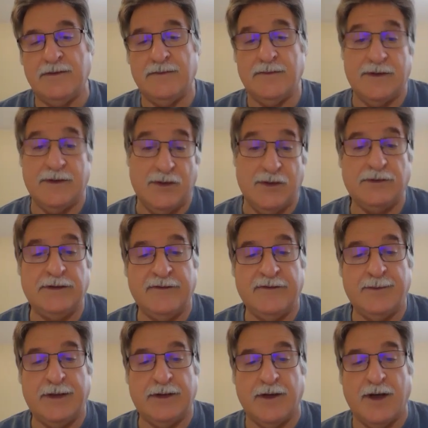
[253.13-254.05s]
or you will
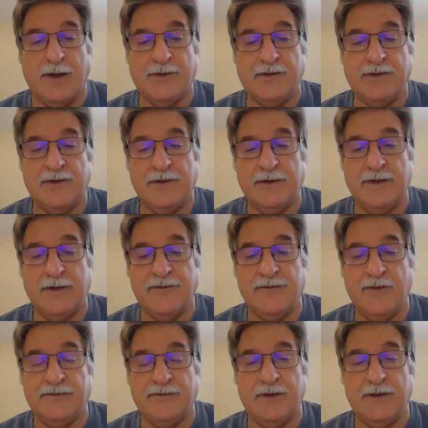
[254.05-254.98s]
have a better opportunity of
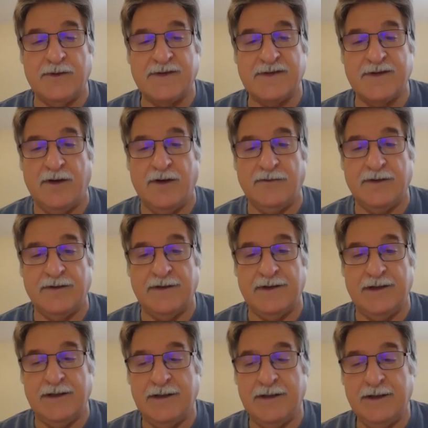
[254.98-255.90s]
hopefully resolving
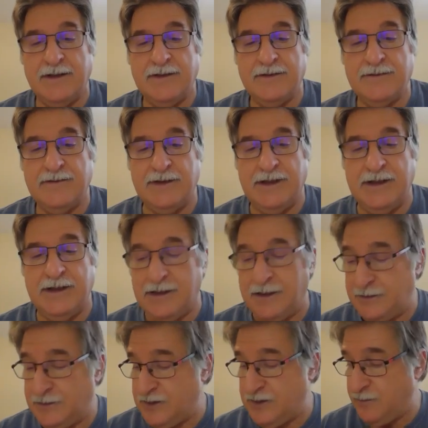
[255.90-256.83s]
the
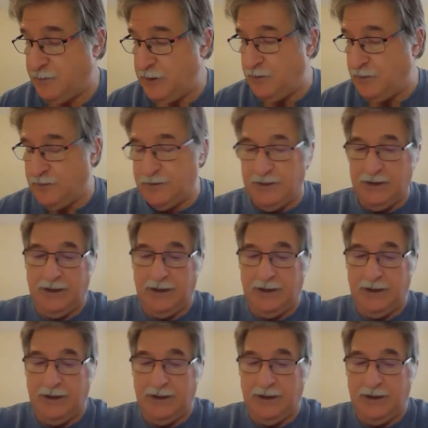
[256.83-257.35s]
dispute.